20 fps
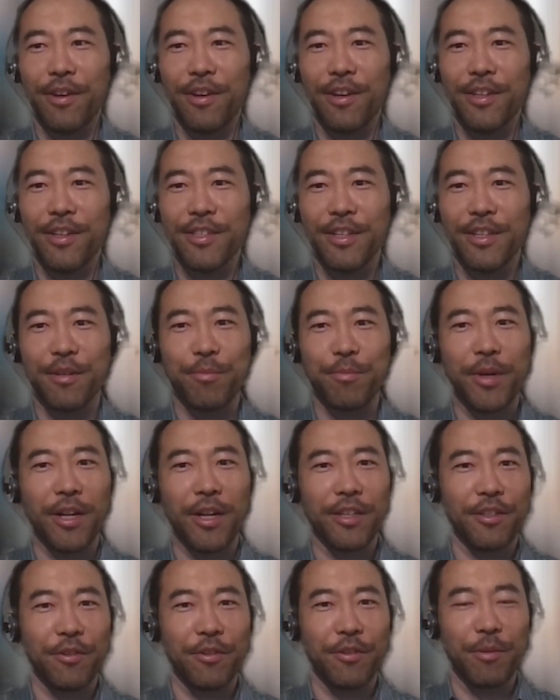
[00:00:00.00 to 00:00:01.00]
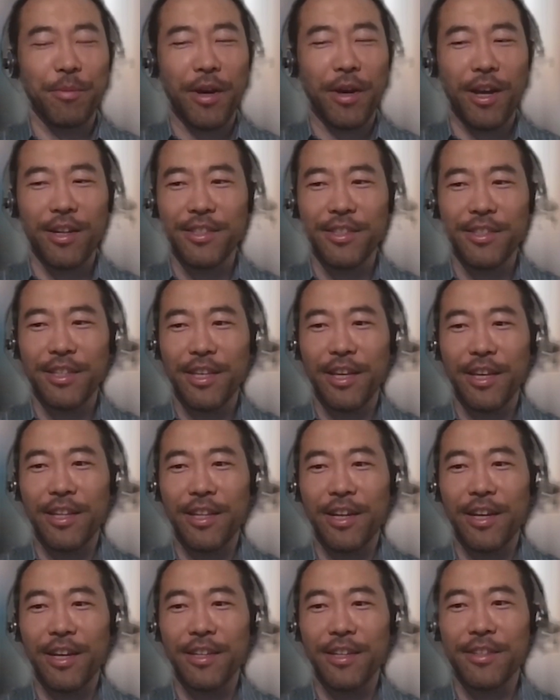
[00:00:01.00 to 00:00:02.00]
their monetary policy.
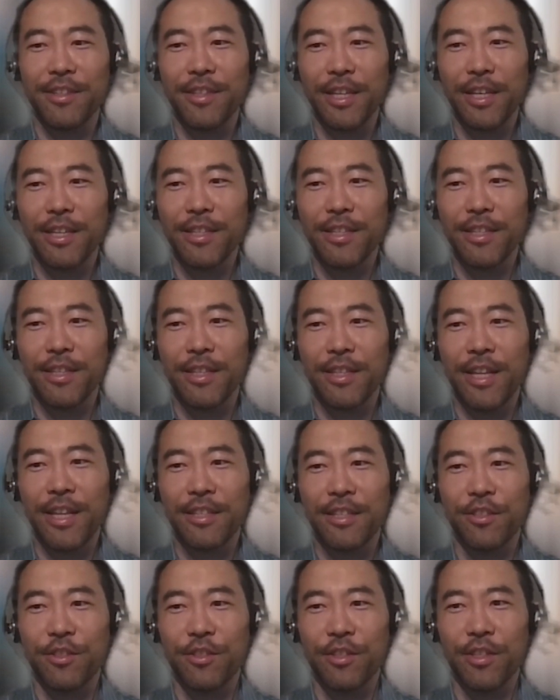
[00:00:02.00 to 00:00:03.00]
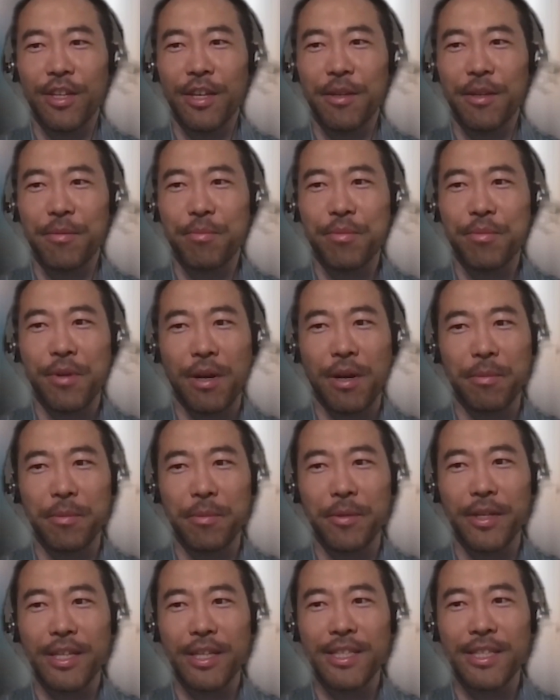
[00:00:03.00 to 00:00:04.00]
And I think that's
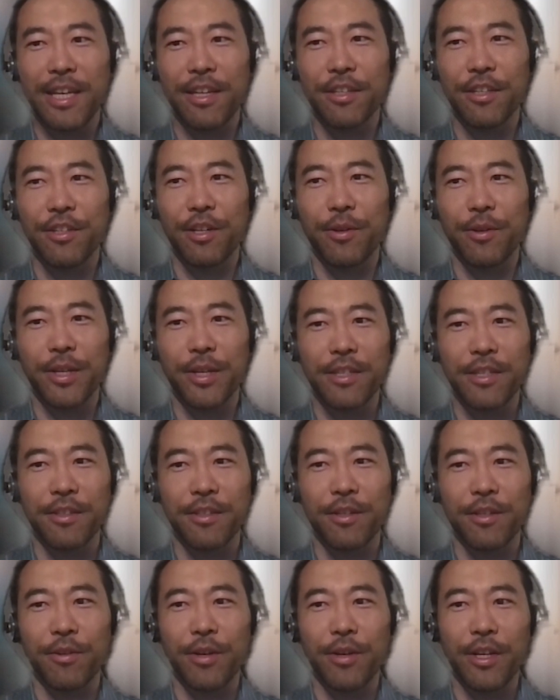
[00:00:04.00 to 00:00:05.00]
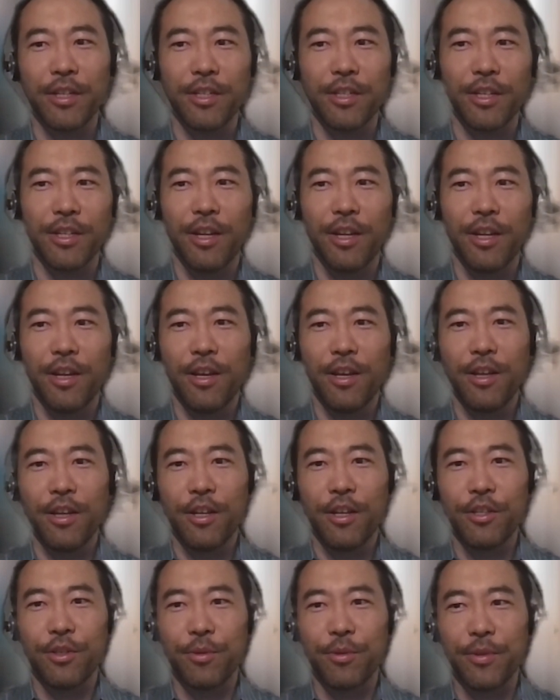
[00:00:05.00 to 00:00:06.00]
probably a secondary consideration
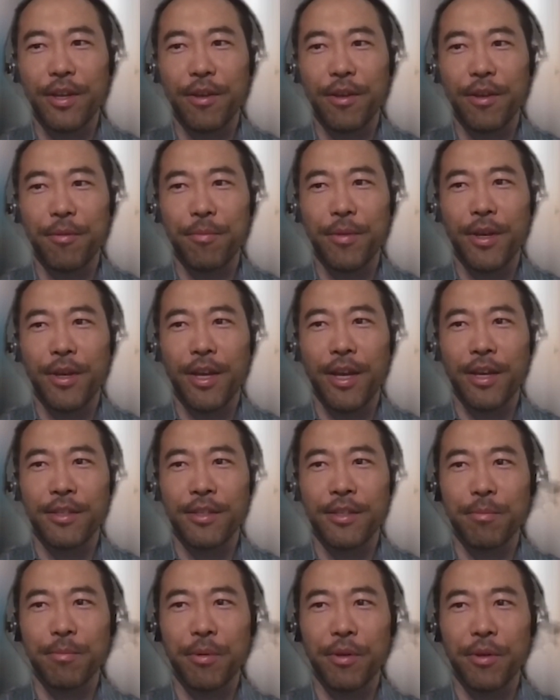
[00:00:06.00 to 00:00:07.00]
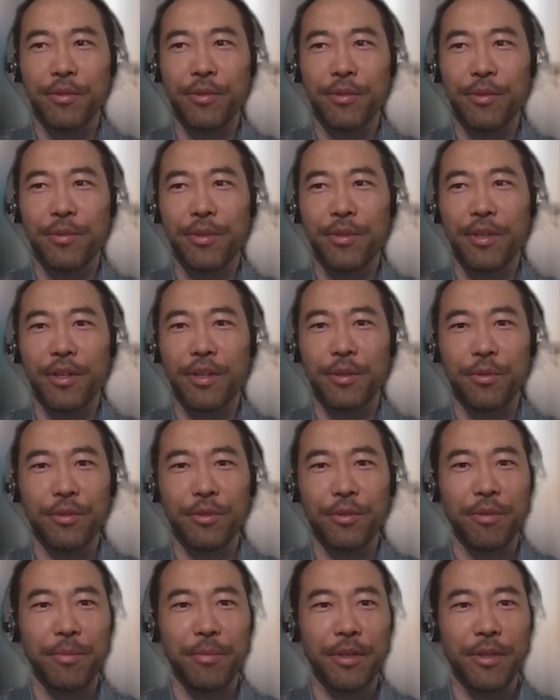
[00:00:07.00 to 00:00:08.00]
to them as opposed to the
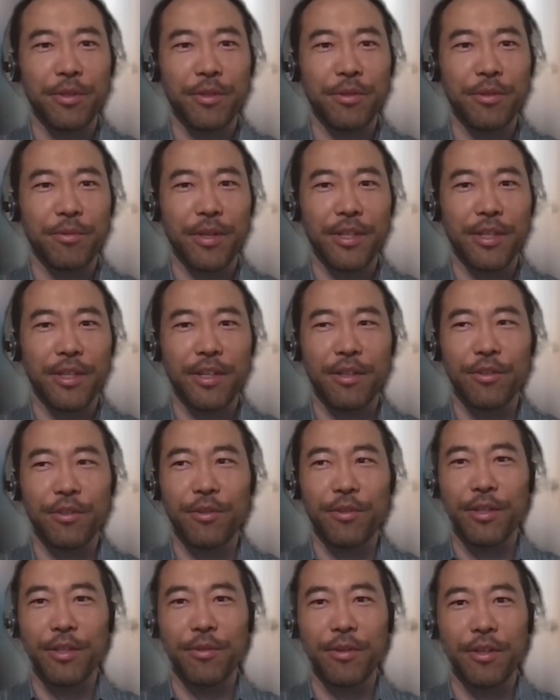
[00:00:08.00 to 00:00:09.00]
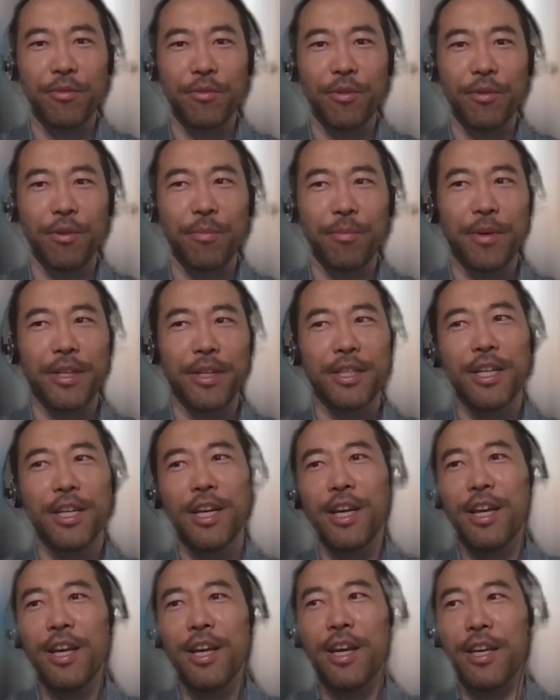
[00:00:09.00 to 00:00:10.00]
short-term interest rate they're trying to control. But
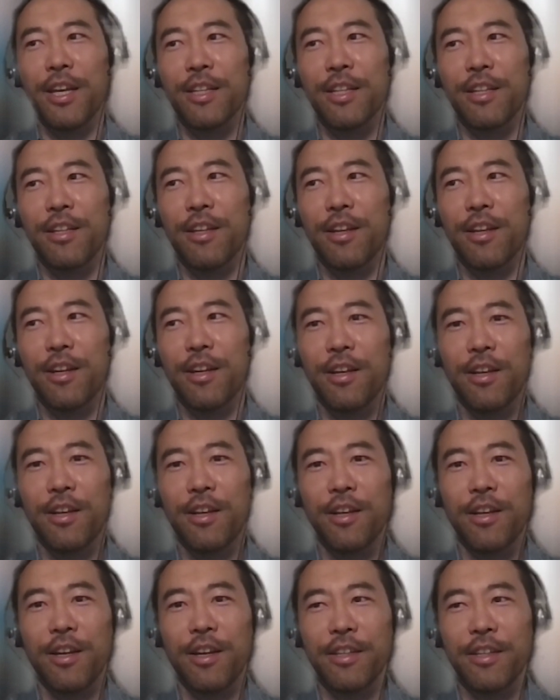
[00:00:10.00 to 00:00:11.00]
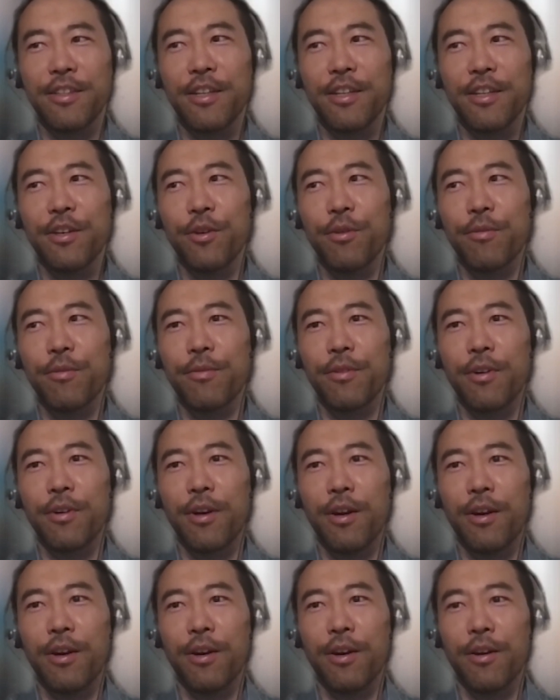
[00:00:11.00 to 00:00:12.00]
I think
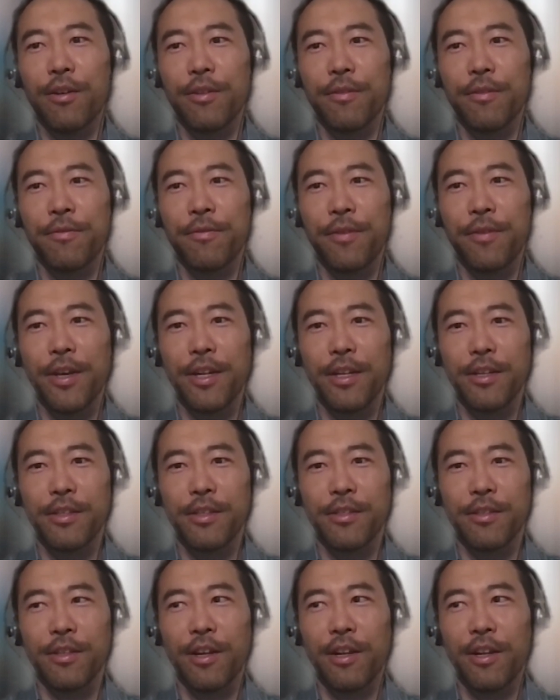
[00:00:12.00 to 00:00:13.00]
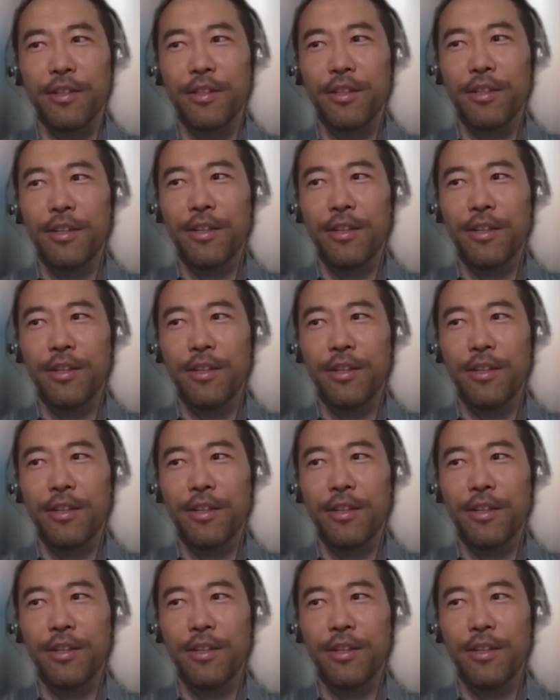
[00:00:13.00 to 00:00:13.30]
overall, the Fed is not